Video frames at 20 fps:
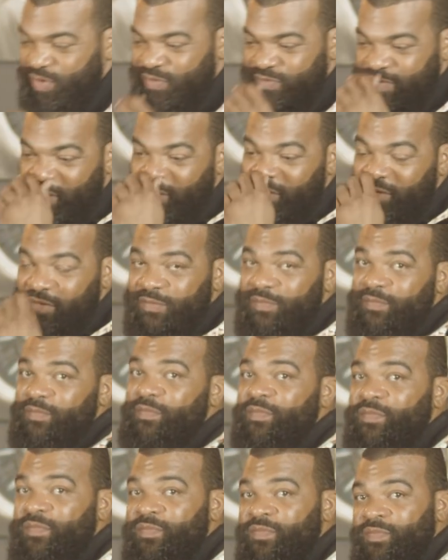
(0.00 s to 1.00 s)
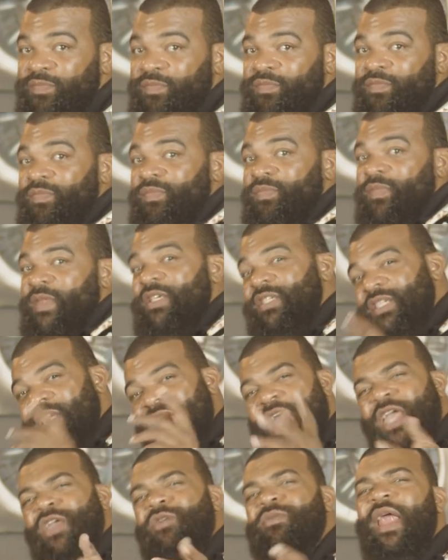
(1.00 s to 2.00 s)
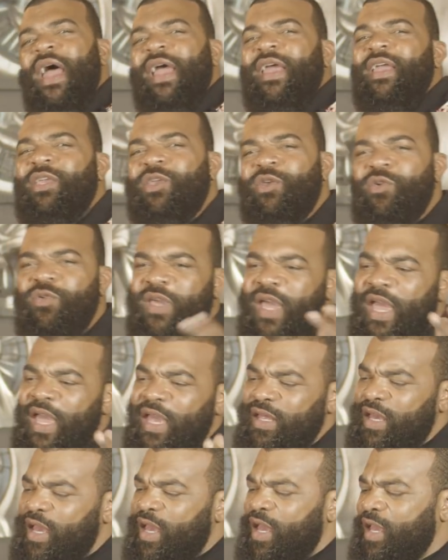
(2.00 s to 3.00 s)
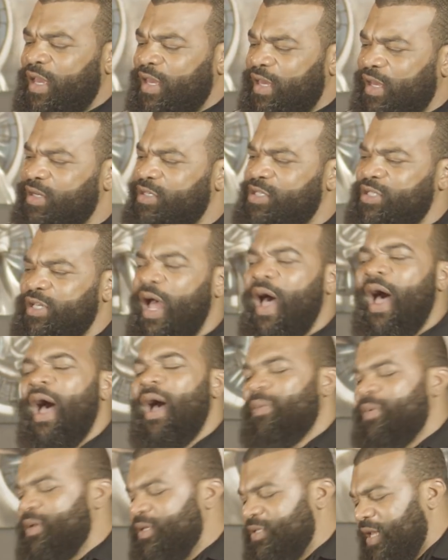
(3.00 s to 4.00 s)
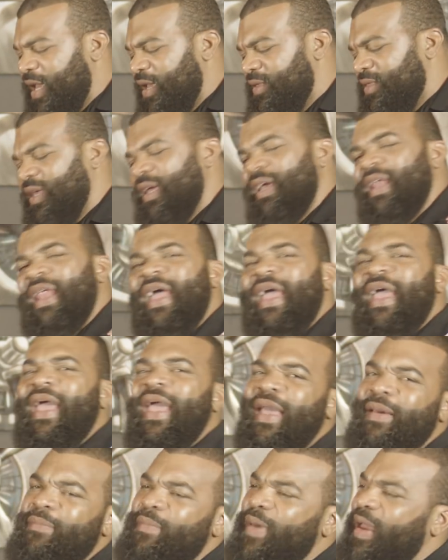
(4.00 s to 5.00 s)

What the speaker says: revoked. Let's see how you like it. You can't get a job because they thinking like, hey